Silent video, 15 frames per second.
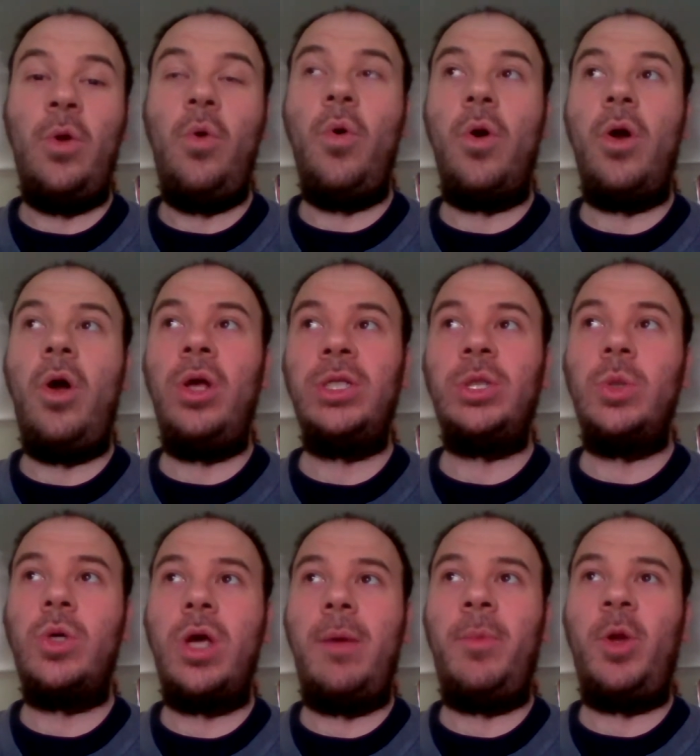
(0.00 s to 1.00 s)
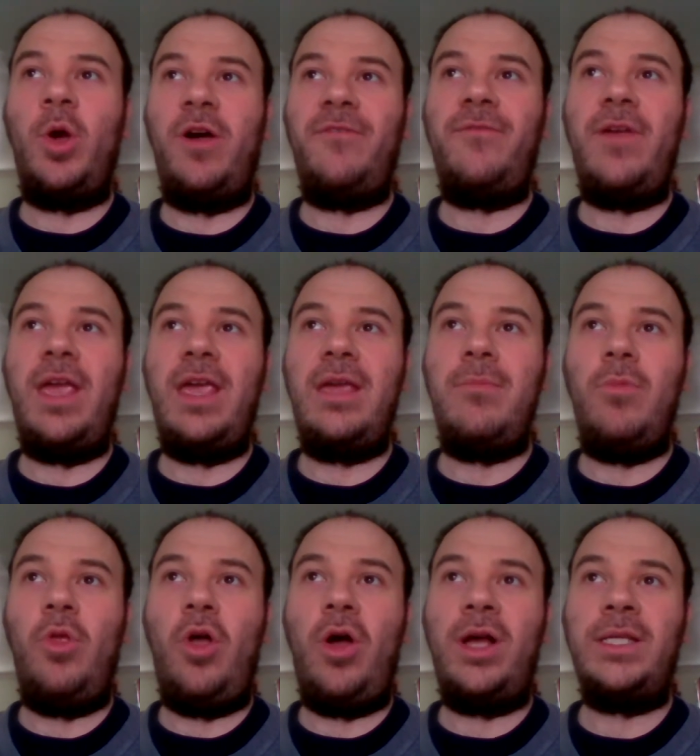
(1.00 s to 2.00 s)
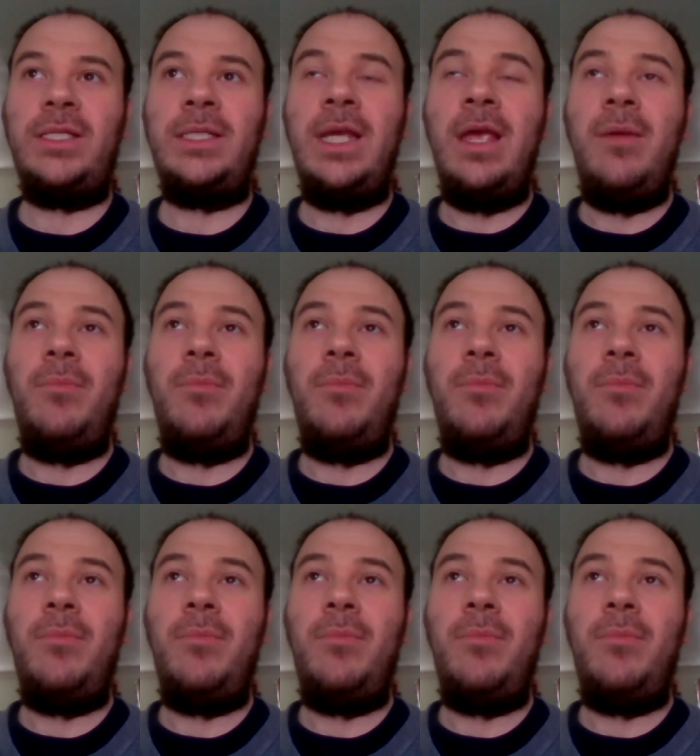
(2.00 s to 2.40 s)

who are also coming off a loss,